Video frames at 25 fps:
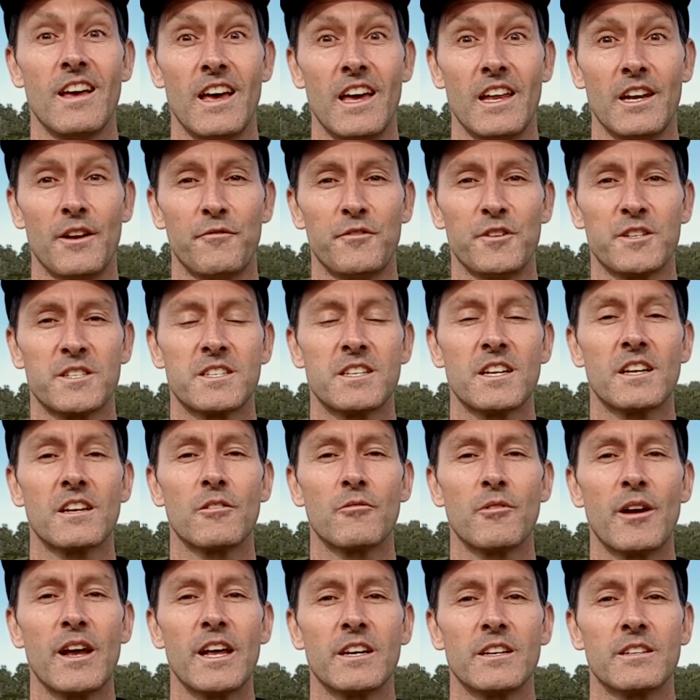And if you stick
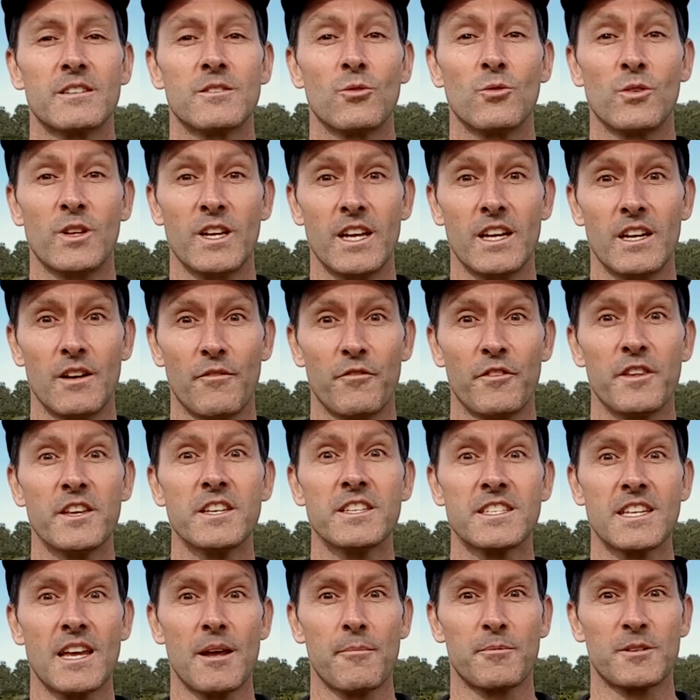around until the end of
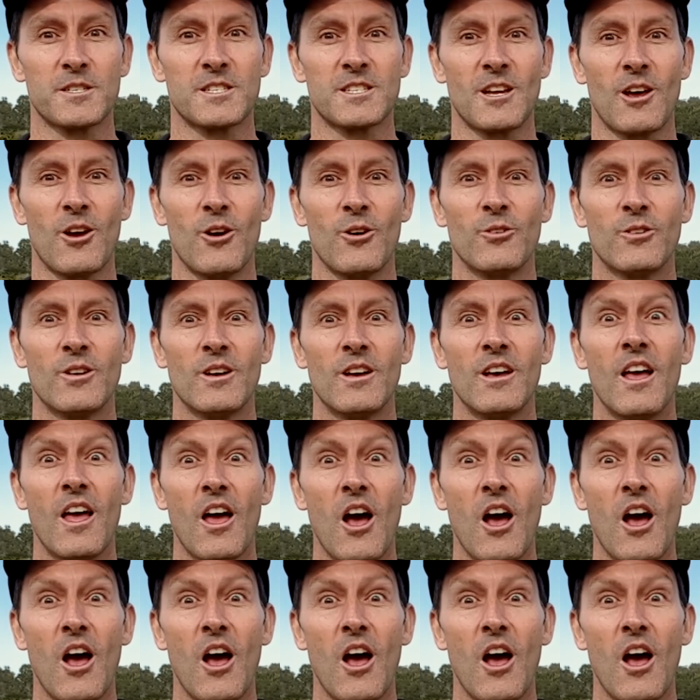this episode,